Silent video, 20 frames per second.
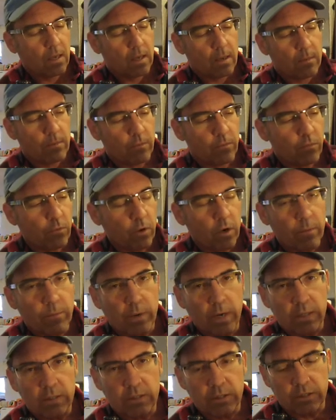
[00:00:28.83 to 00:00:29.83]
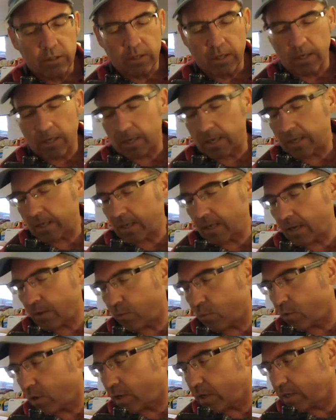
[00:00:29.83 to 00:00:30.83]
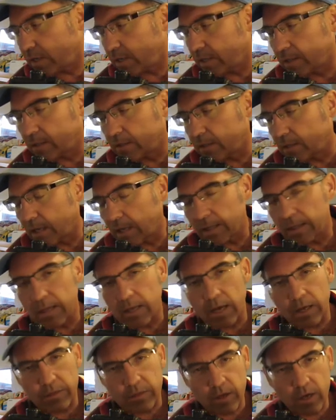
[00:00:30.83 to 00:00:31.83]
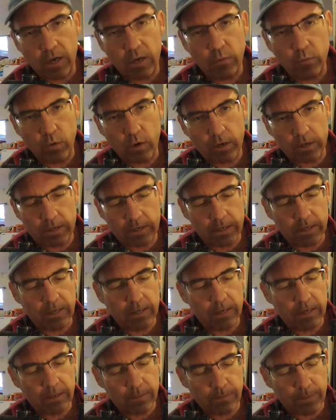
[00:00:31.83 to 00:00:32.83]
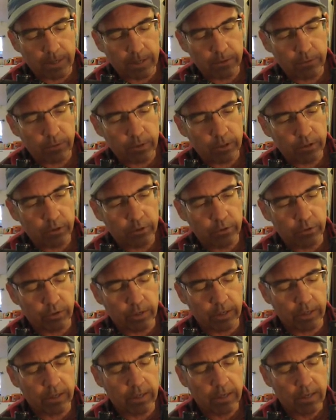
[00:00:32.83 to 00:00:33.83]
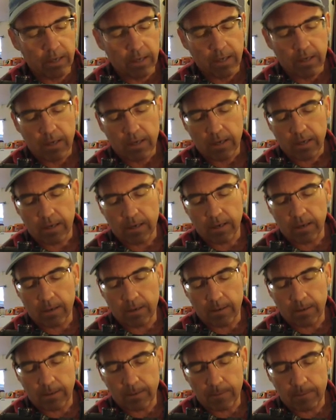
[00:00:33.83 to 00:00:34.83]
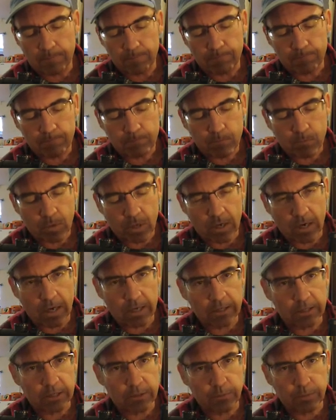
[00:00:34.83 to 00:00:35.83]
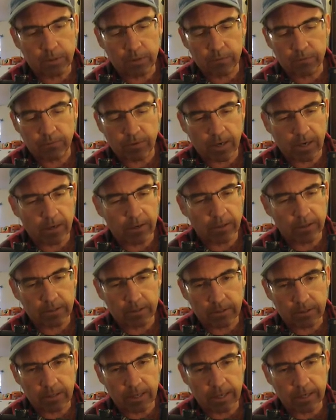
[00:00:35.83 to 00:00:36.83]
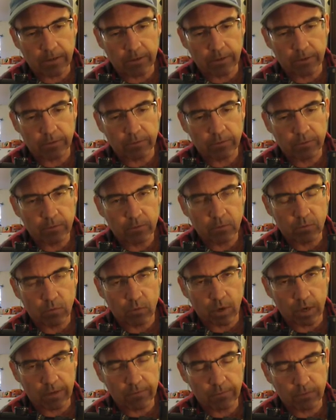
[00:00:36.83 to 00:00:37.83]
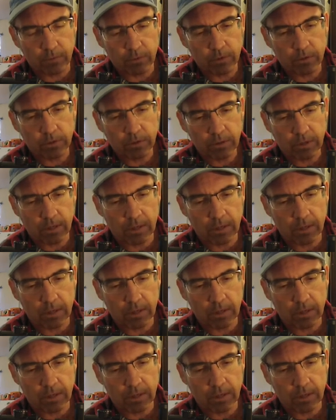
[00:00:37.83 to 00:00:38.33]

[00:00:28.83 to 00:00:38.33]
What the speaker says: Before I bought this gun, I thought I wanted to get into bench rest shooting, and I just been firing standard rifles